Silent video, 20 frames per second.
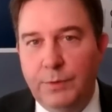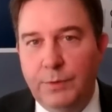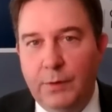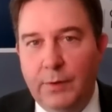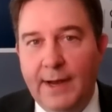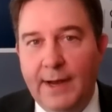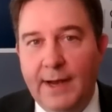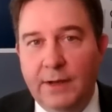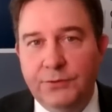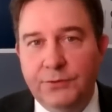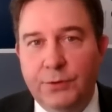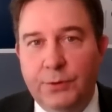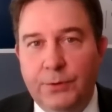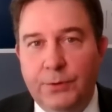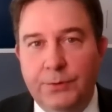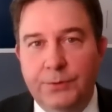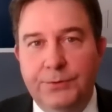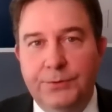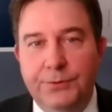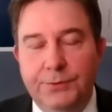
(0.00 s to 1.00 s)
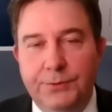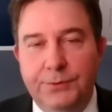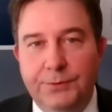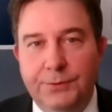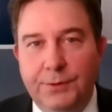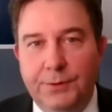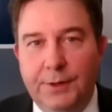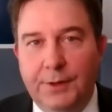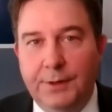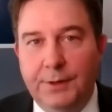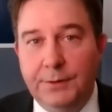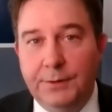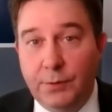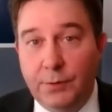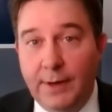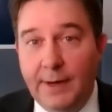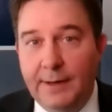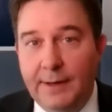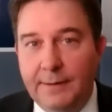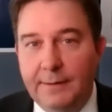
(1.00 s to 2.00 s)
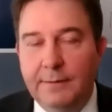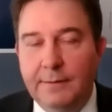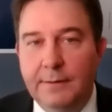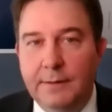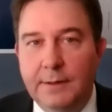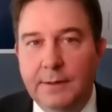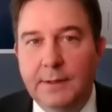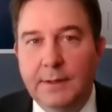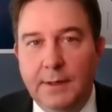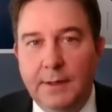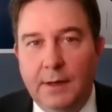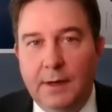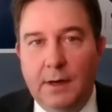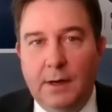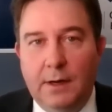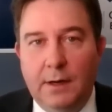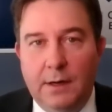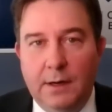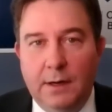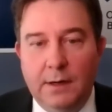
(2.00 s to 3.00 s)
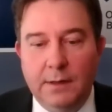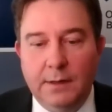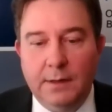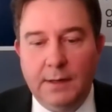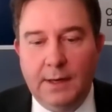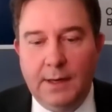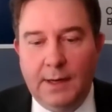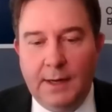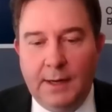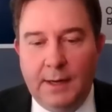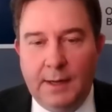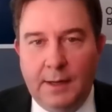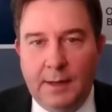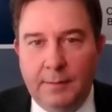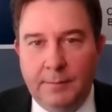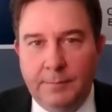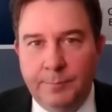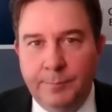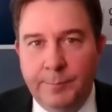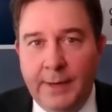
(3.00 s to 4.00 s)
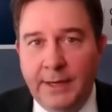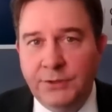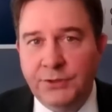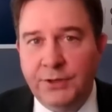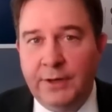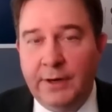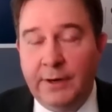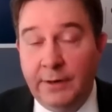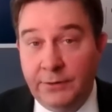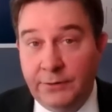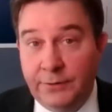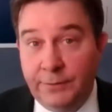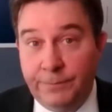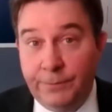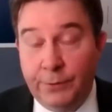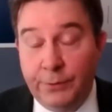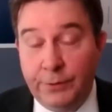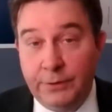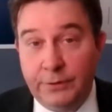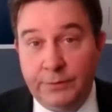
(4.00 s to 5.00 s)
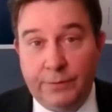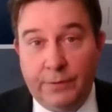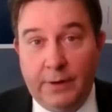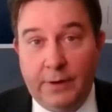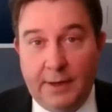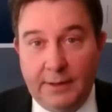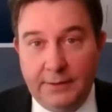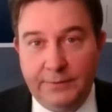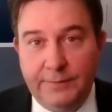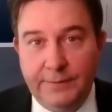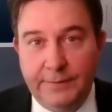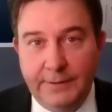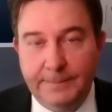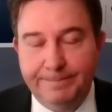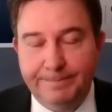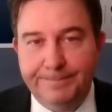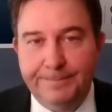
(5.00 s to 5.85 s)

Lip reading: household credit are major areas of focus for OSFI.